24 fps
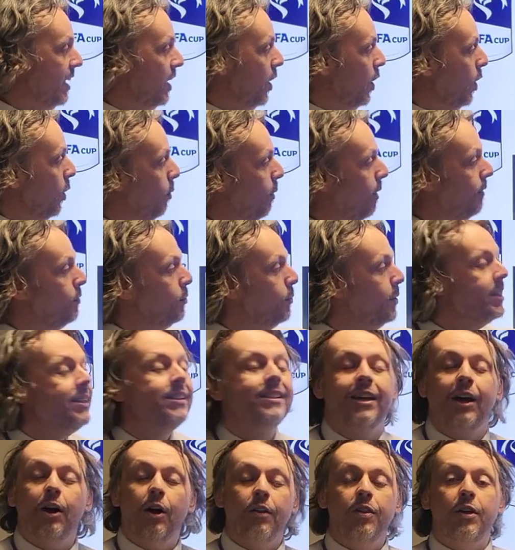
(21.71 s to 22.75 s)
whoever wins
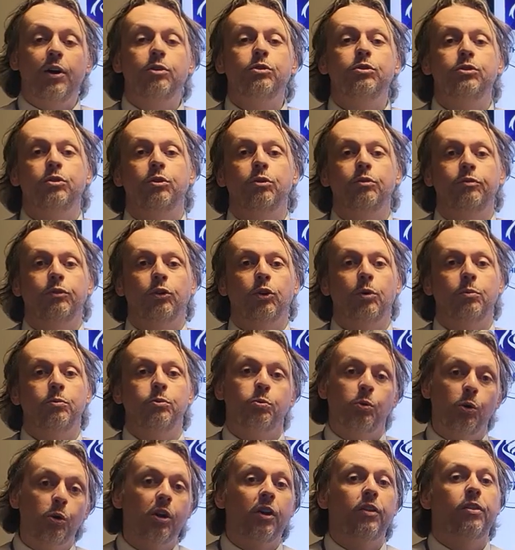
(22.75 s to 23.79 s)
out of those two forms
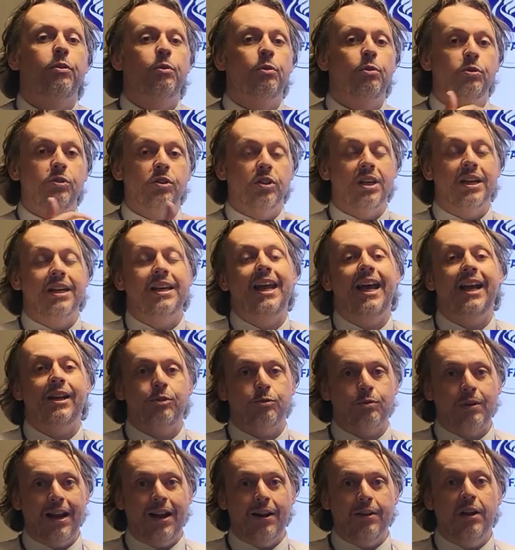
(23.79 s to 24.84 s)
will get through to the next
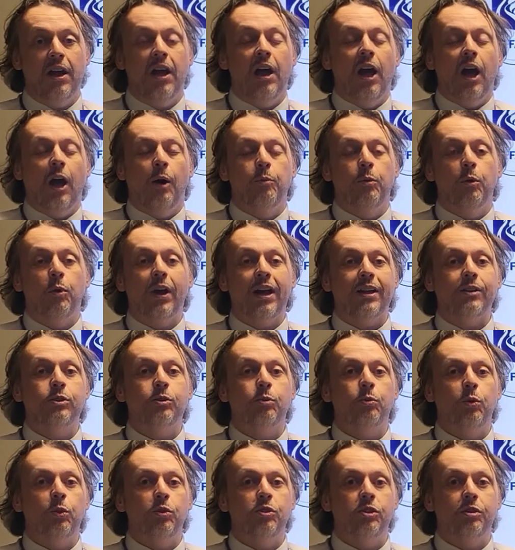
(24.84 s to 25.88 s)
round and we'll get
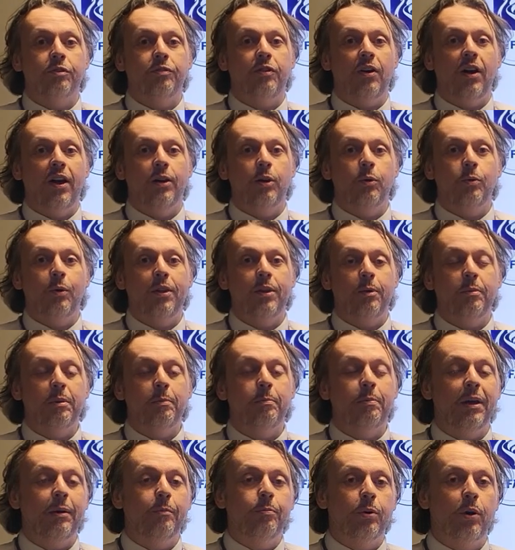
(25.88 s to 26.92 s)
towards the final where there'll be
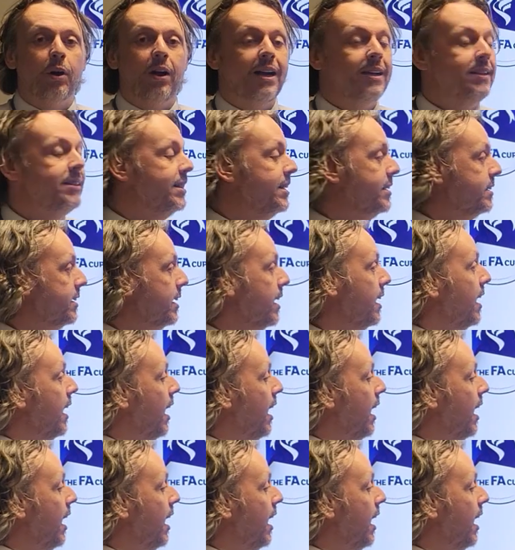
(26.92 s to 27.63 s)
big prizes.